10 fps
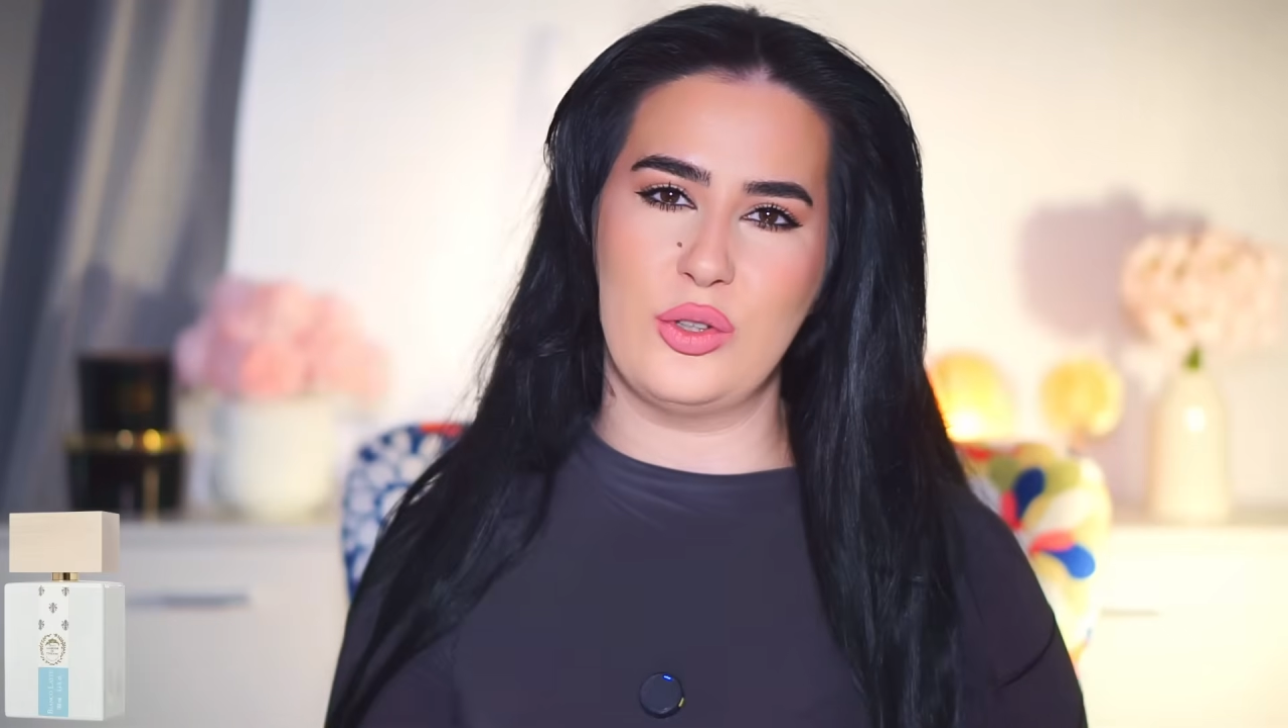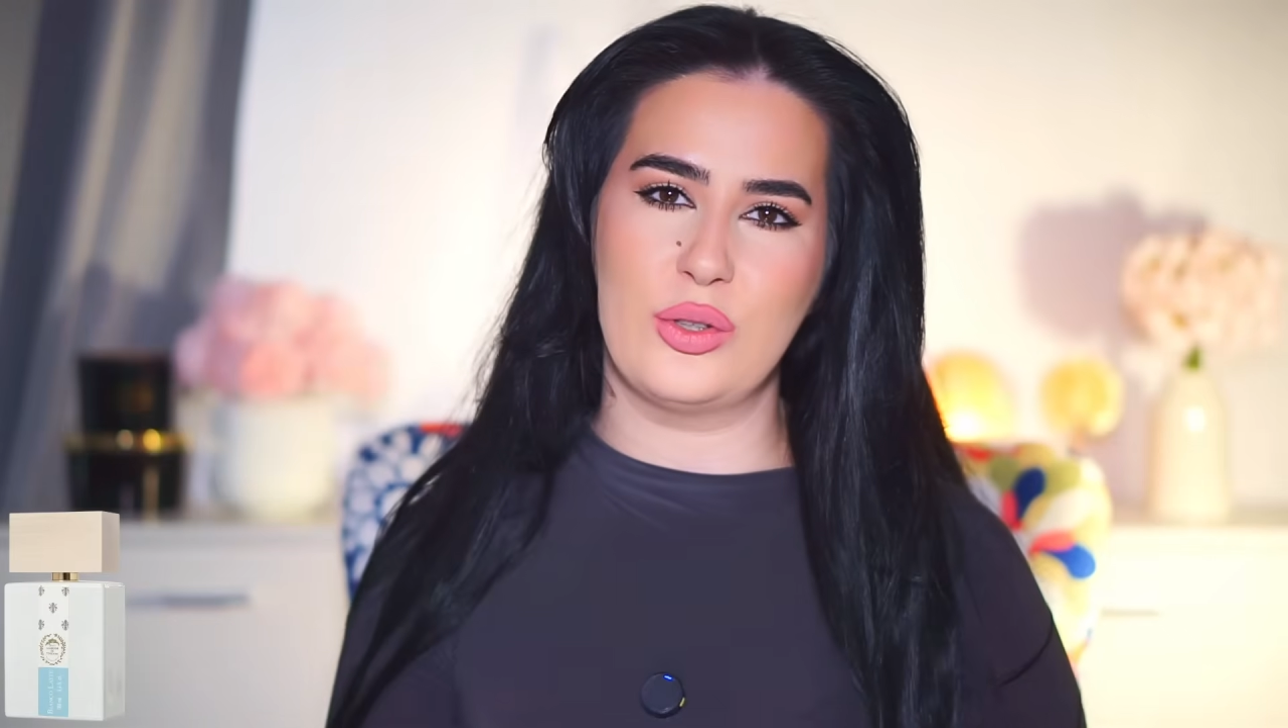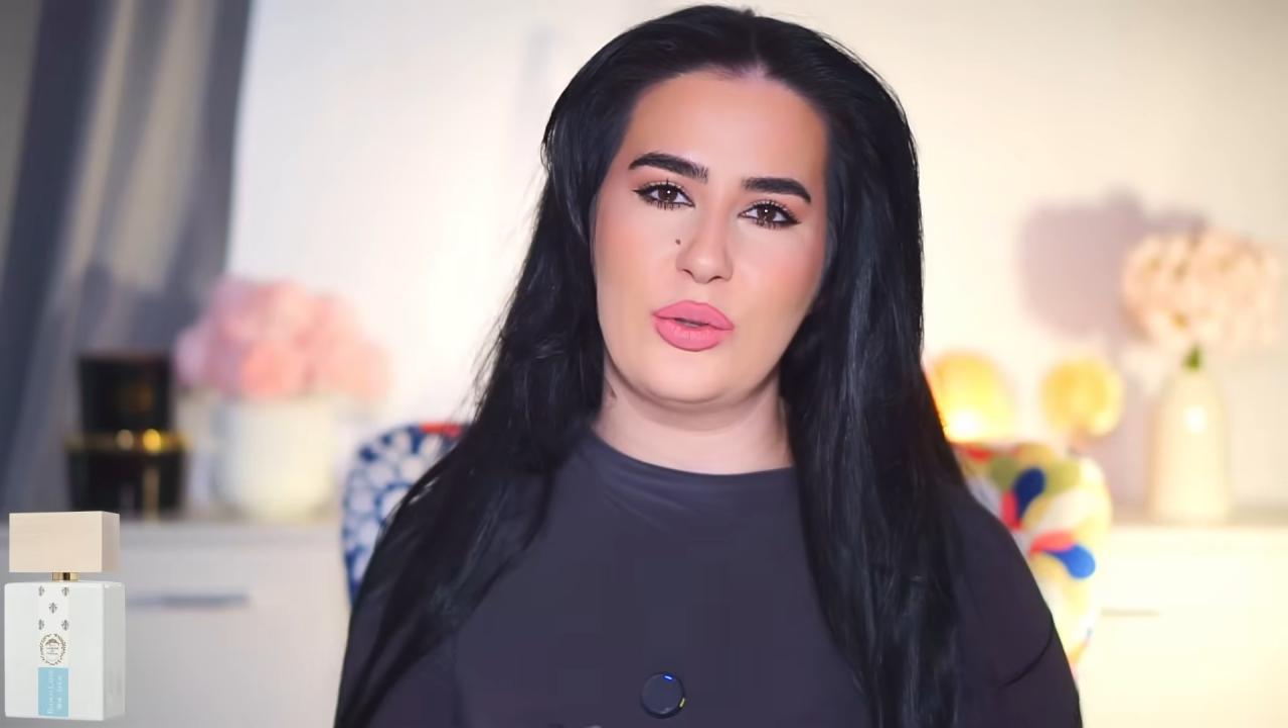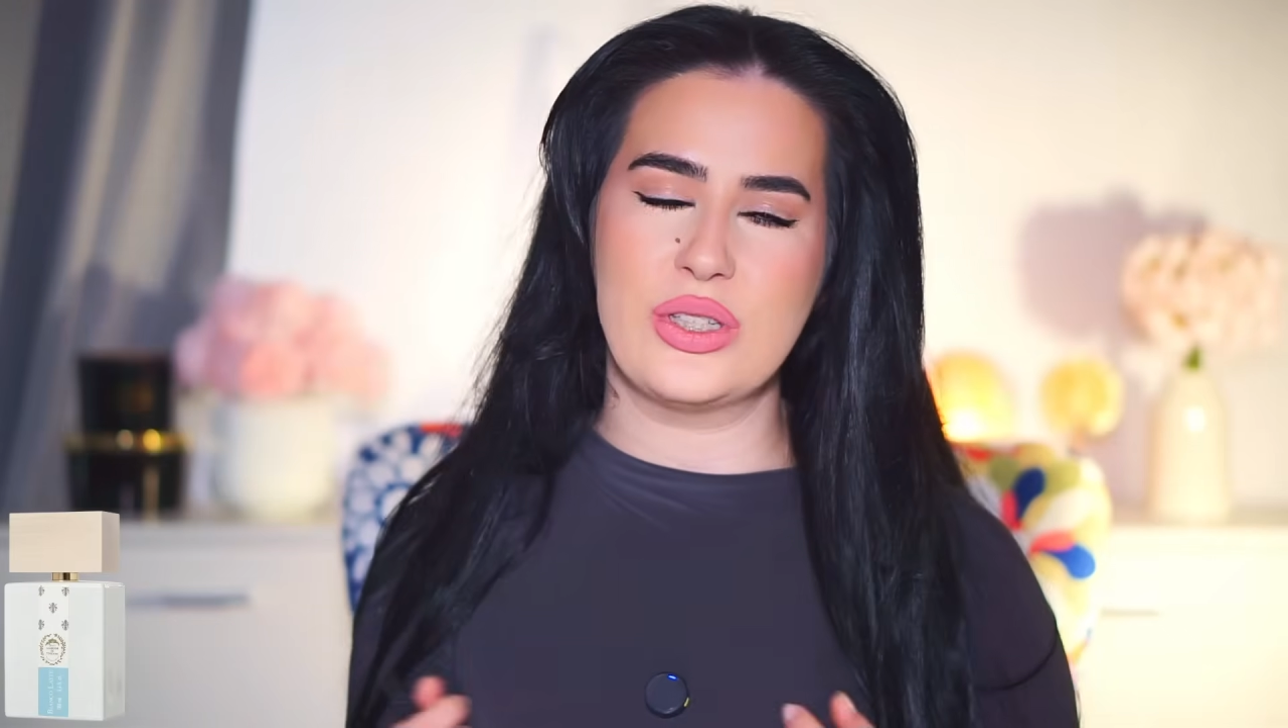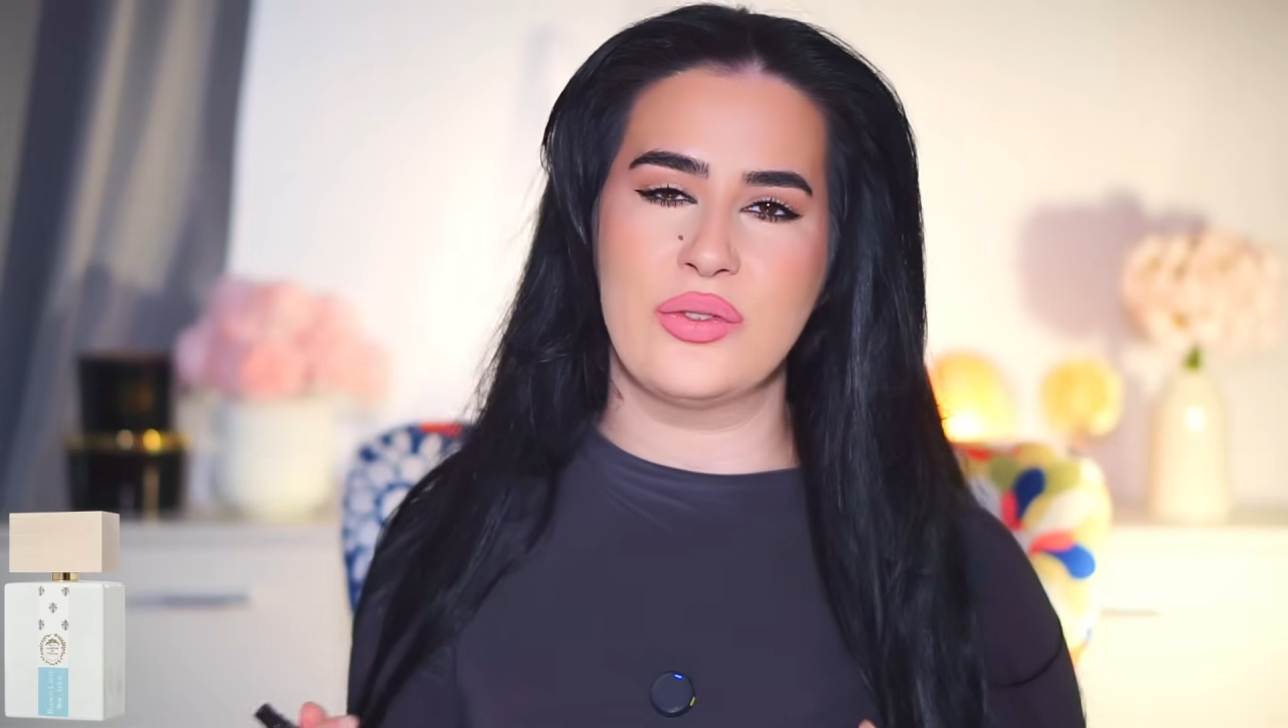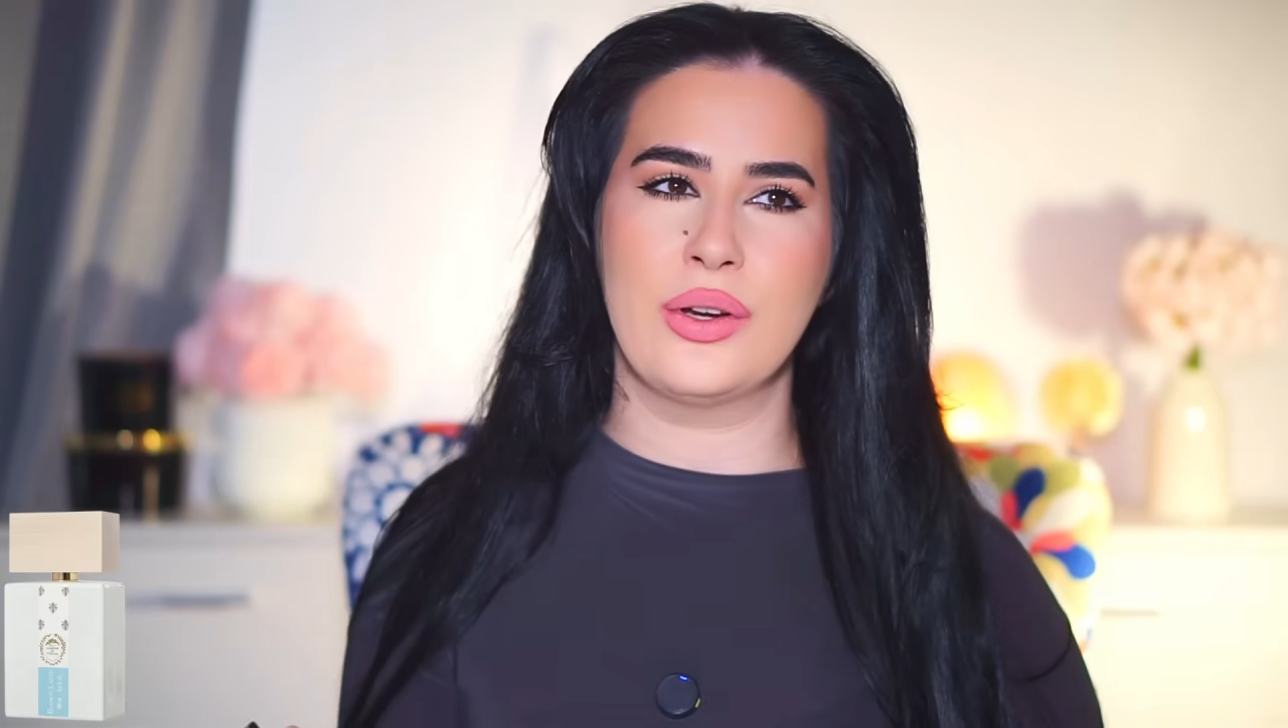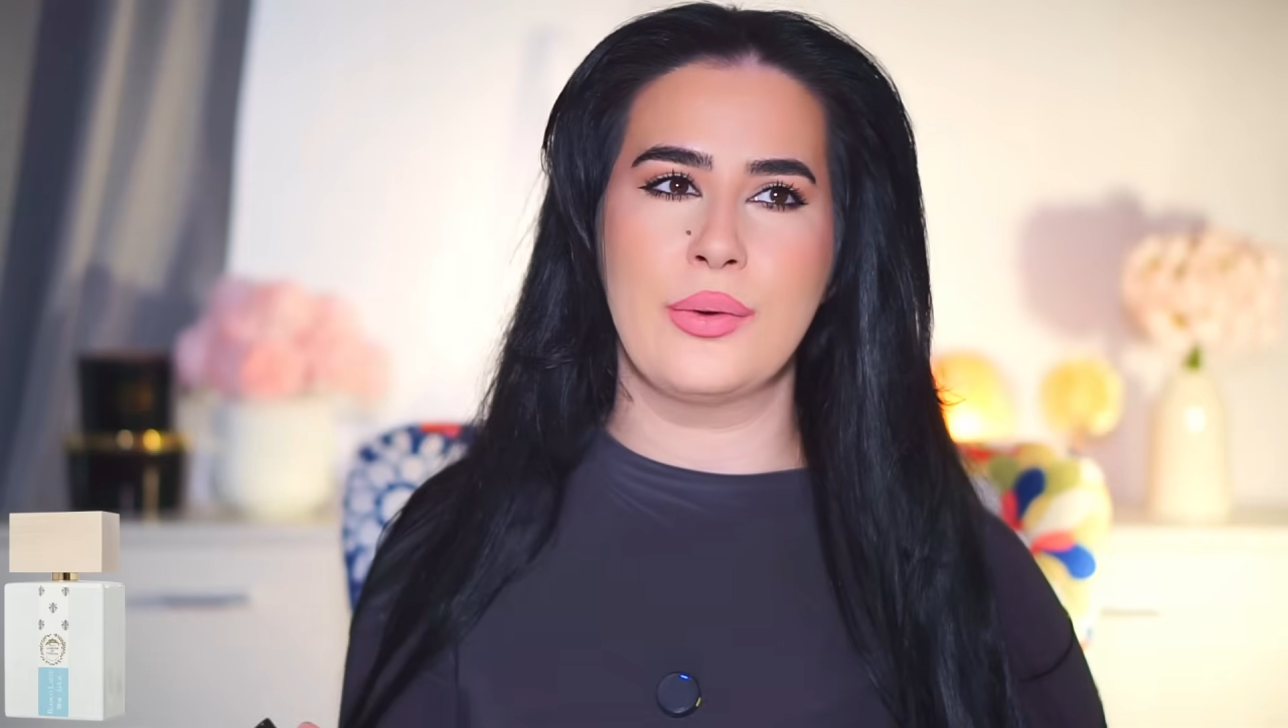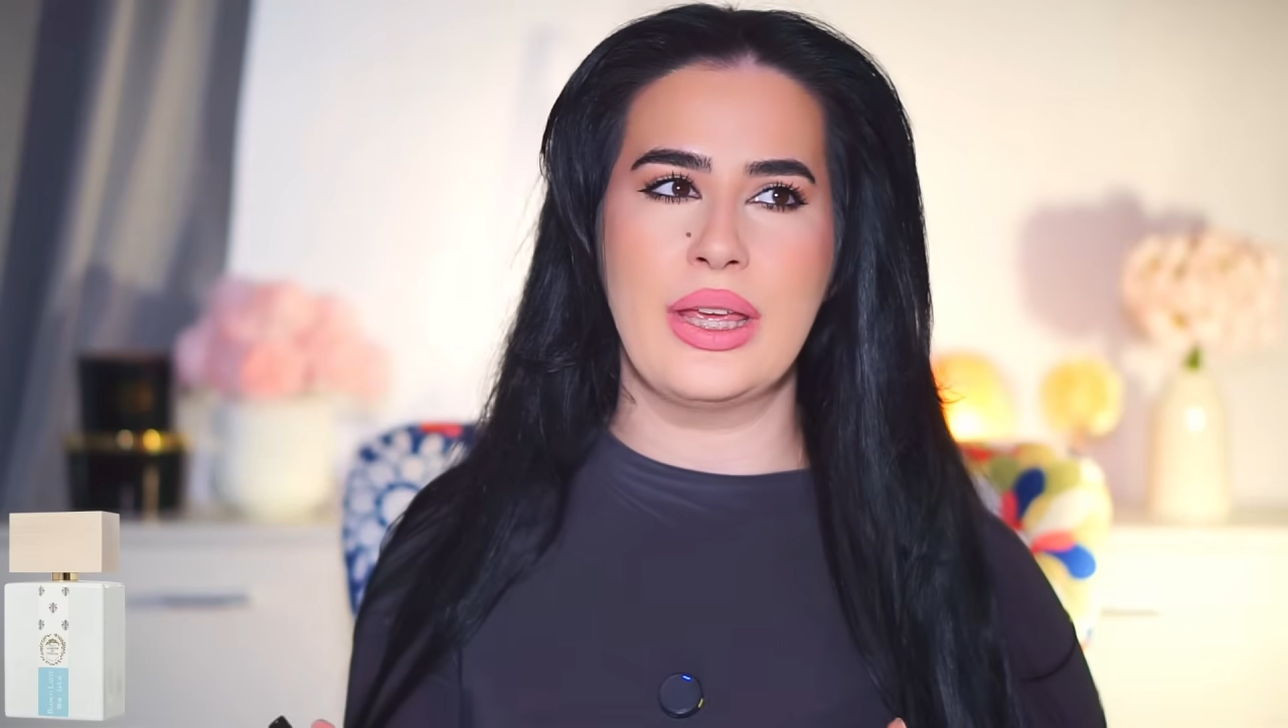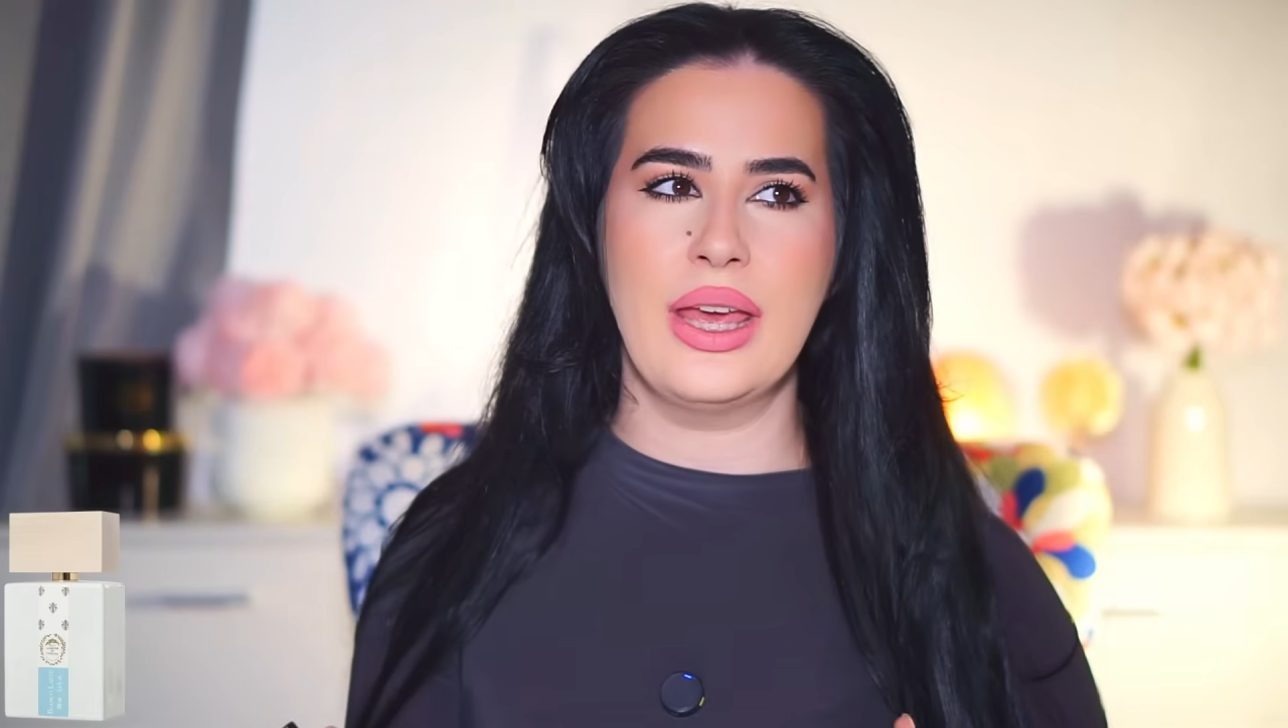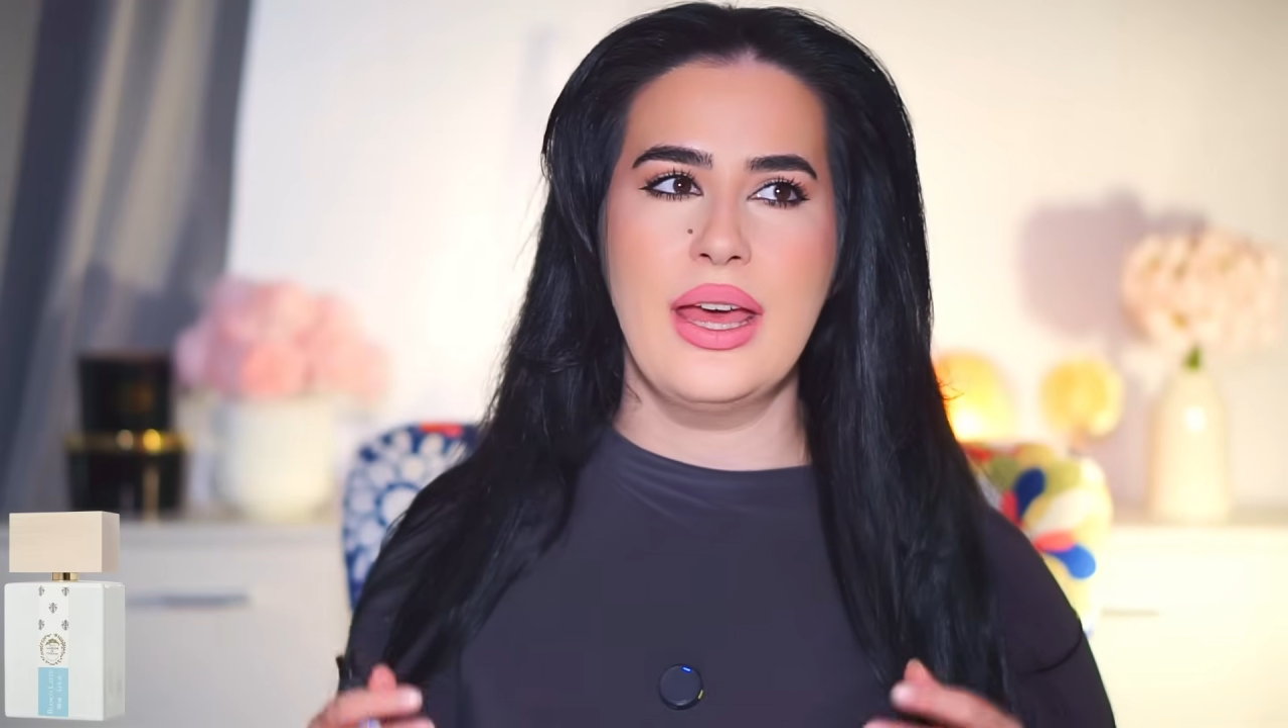you know, this
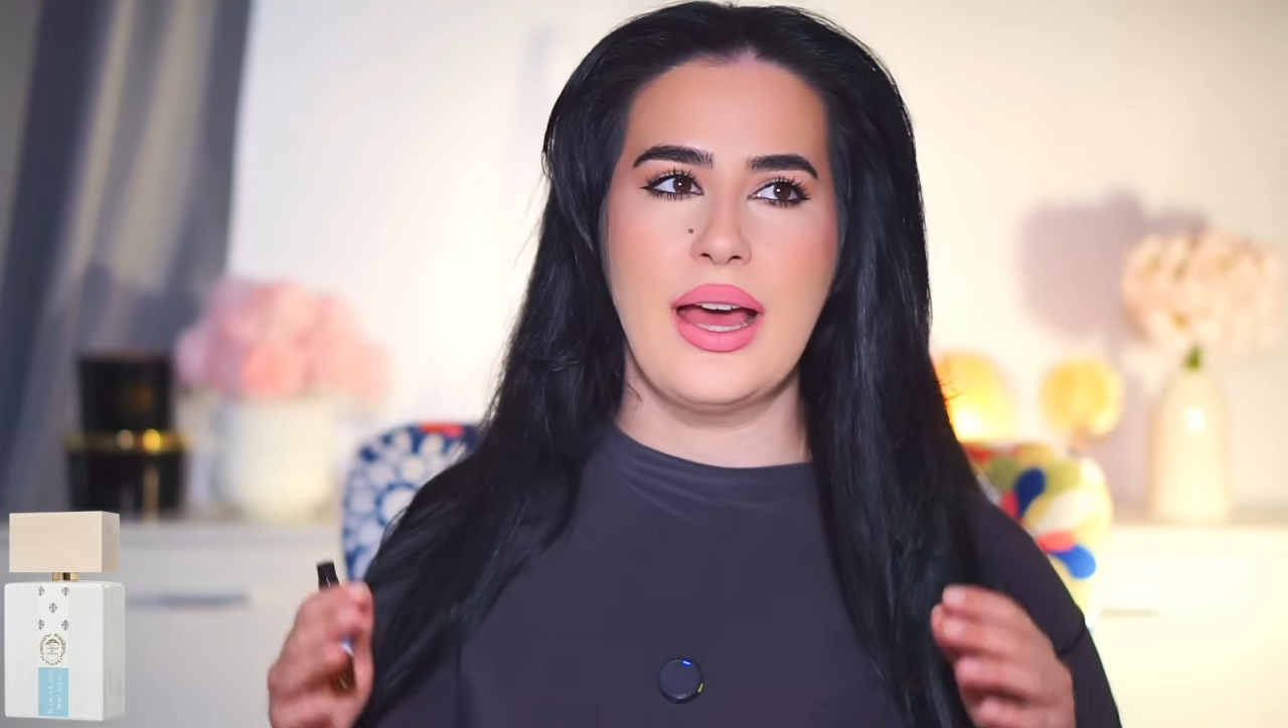very